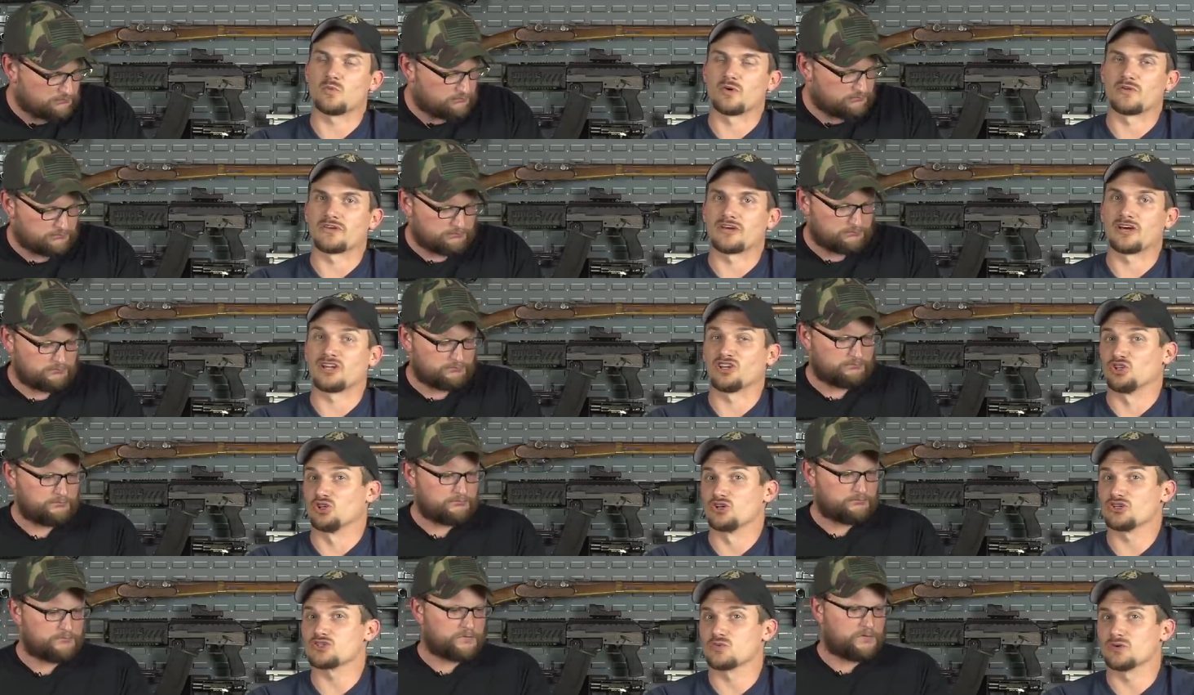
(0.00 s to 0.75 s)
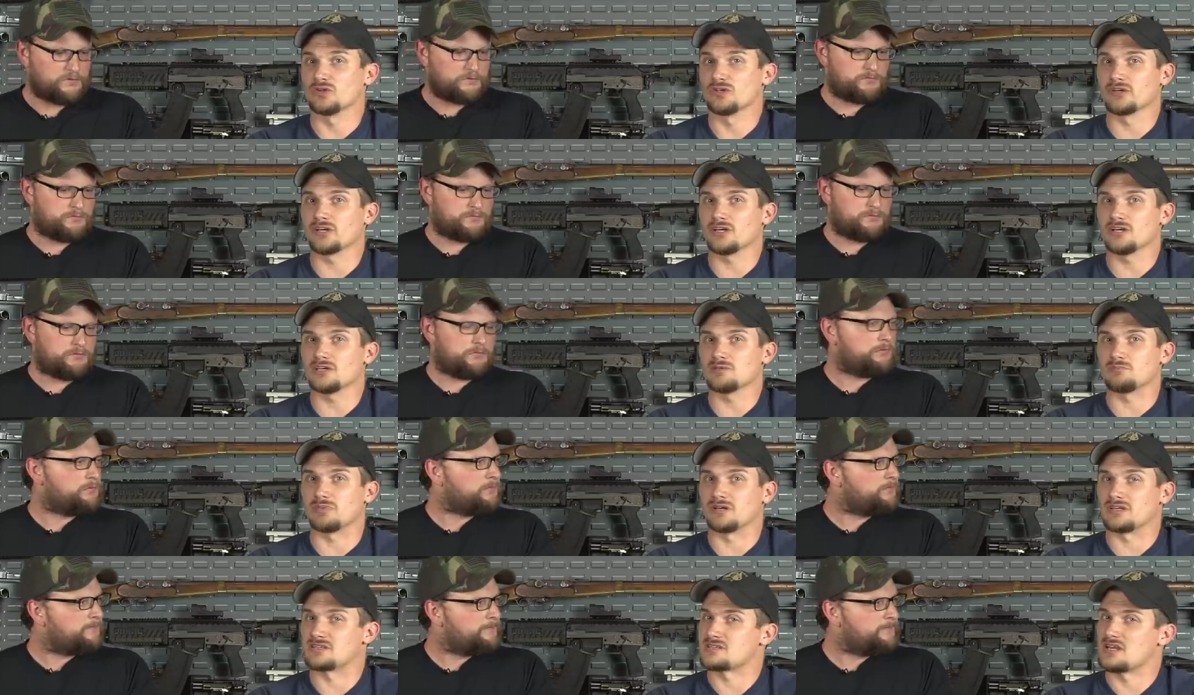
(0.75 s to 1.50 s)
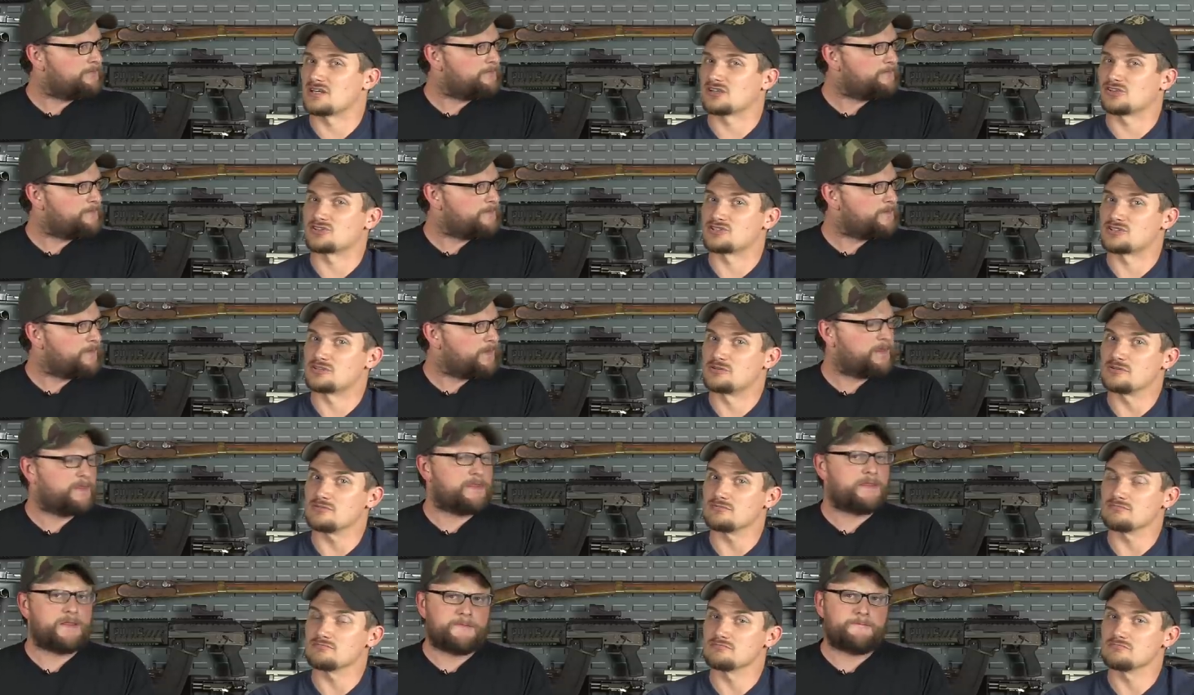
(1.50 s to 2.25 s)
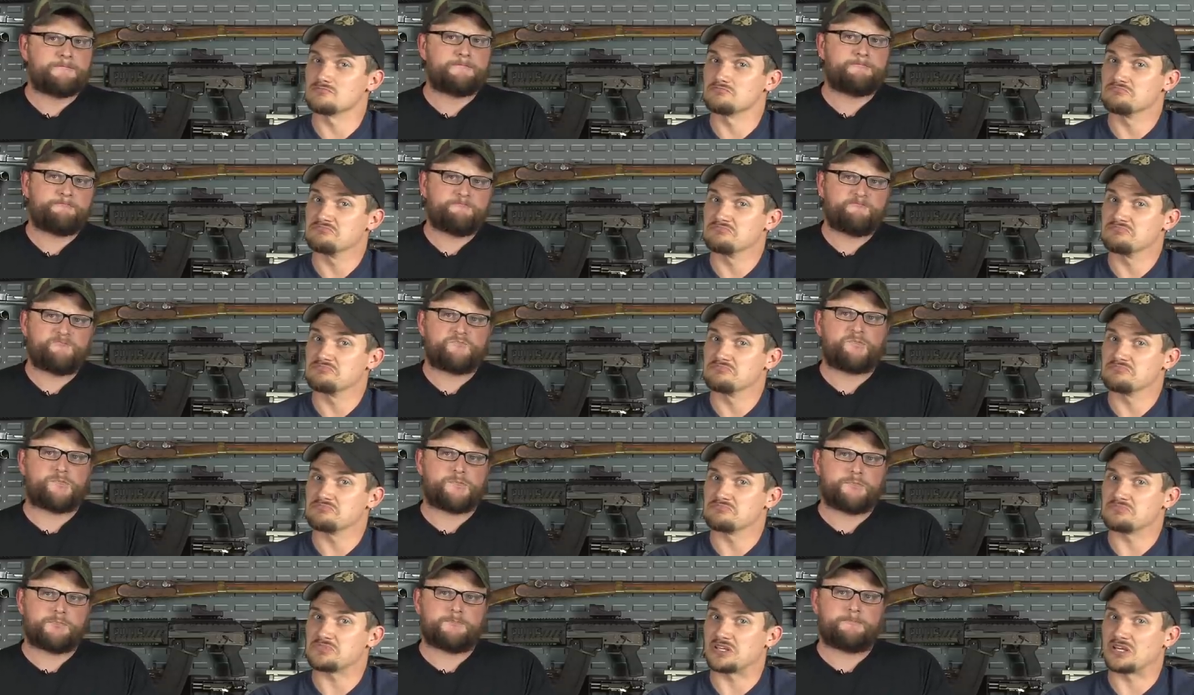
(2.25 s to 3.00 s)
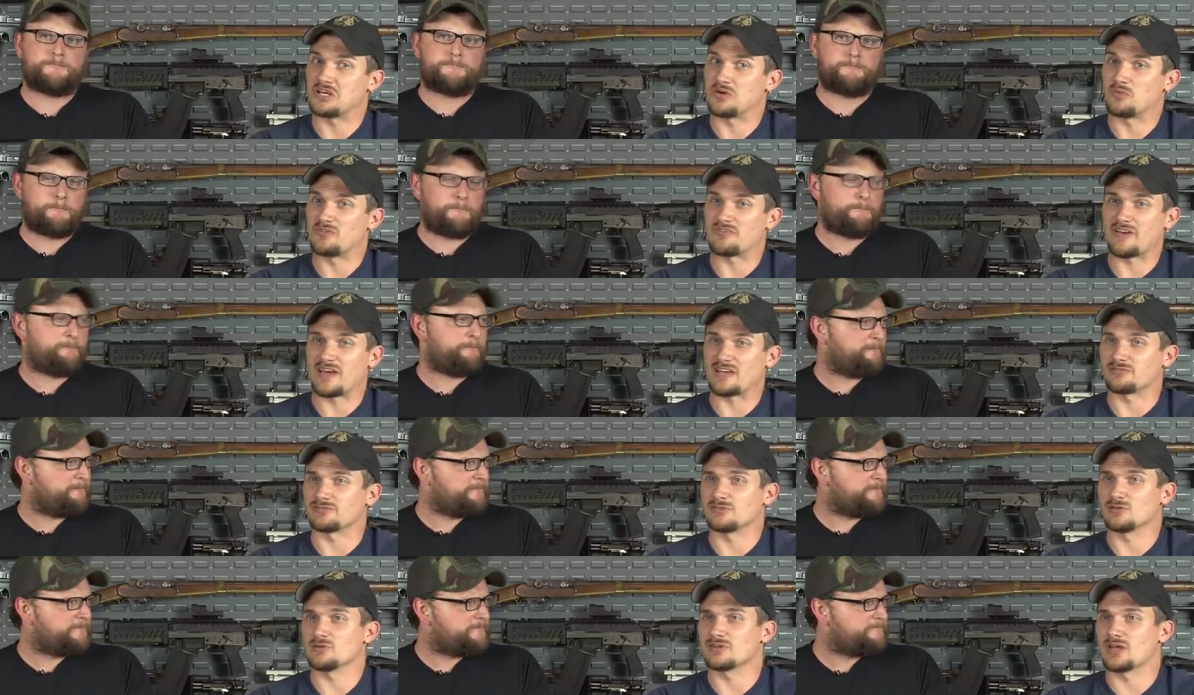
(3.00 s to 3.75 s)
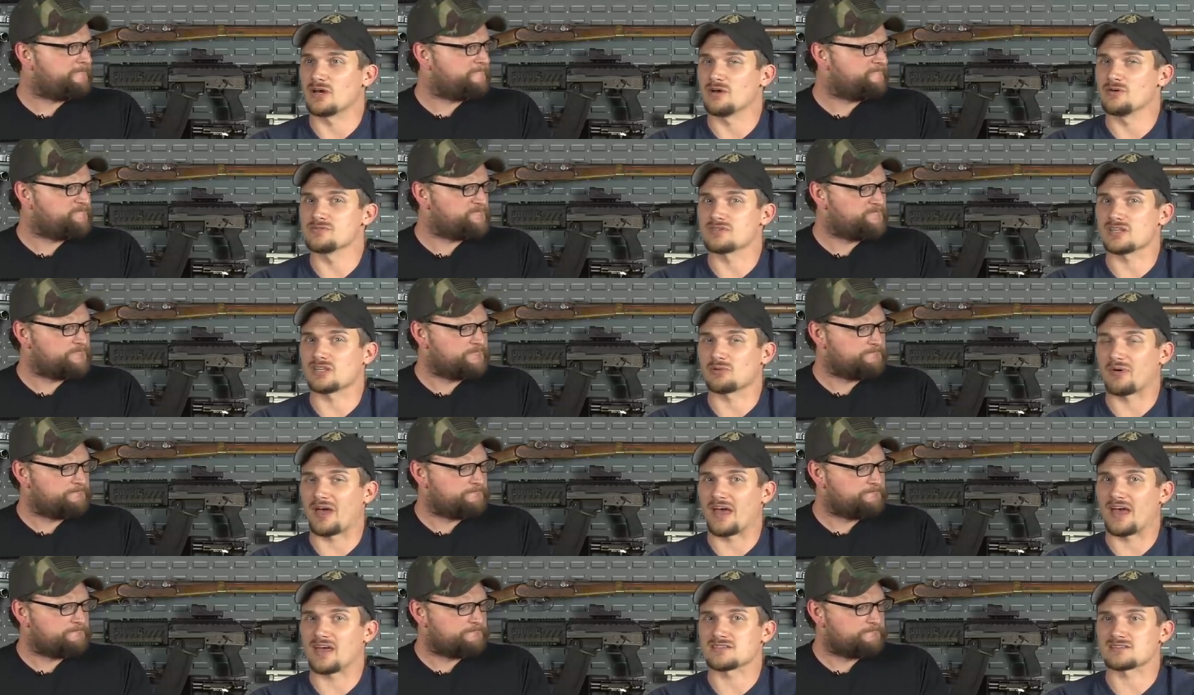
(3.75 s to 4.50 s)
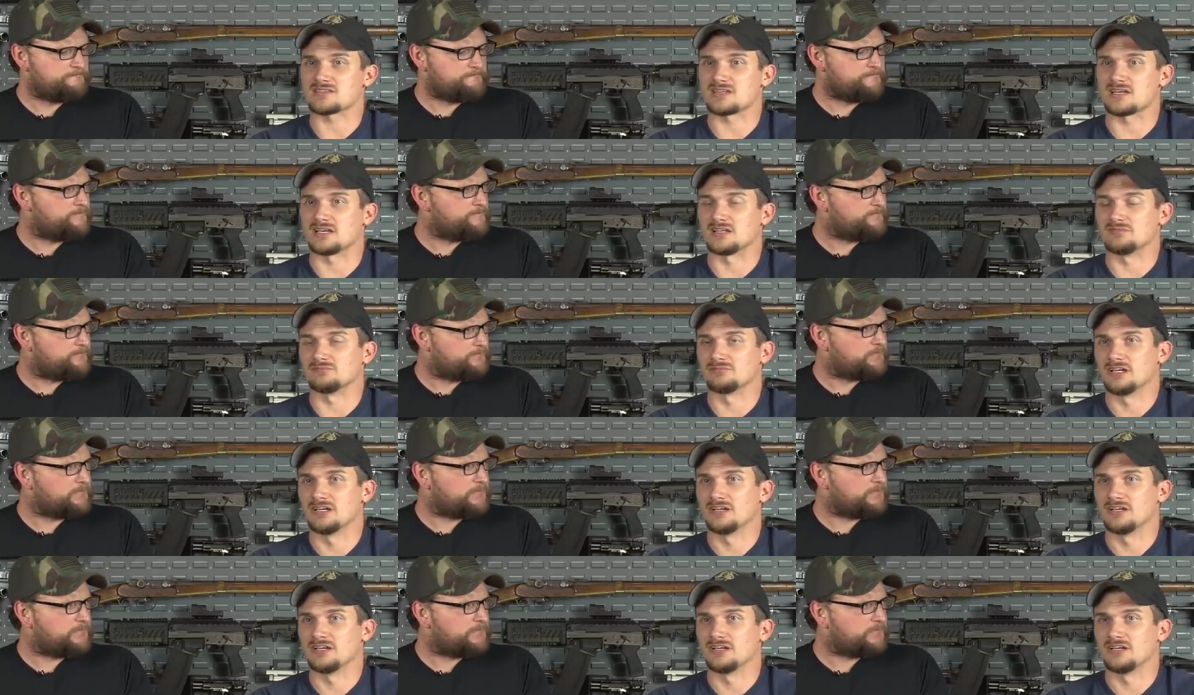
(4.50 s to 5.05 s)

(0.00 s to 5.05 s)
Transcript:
Speaker 1: where the gun looks really good, but it's not a good shooter. You know, we've had a few of those in the past. Uh,